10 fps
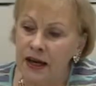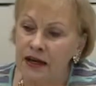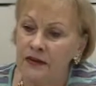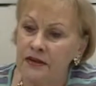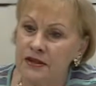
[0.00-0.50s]

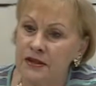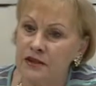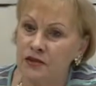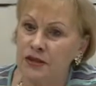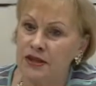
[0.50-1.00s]
And this
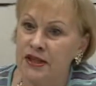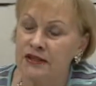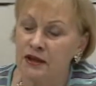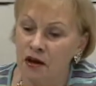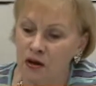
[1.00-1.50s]
district
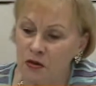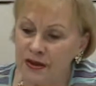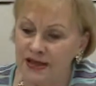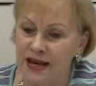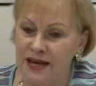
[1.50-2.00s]
has
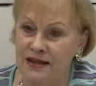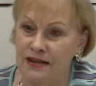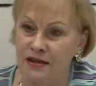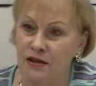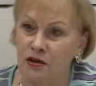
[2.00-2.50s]
always
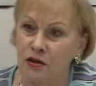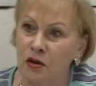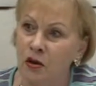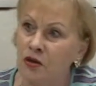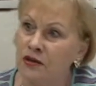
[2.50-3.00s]
had a
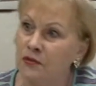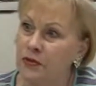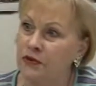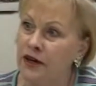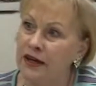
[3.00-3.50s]
goal of
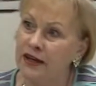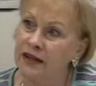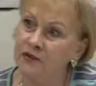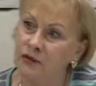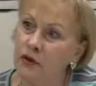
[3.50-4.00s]

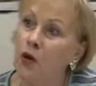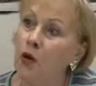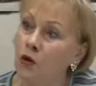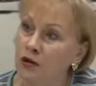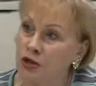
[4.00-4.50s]
providing for the
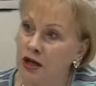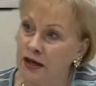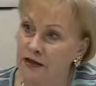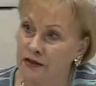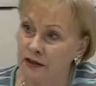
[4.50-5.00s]
whole
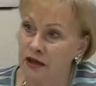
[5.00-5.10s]
child,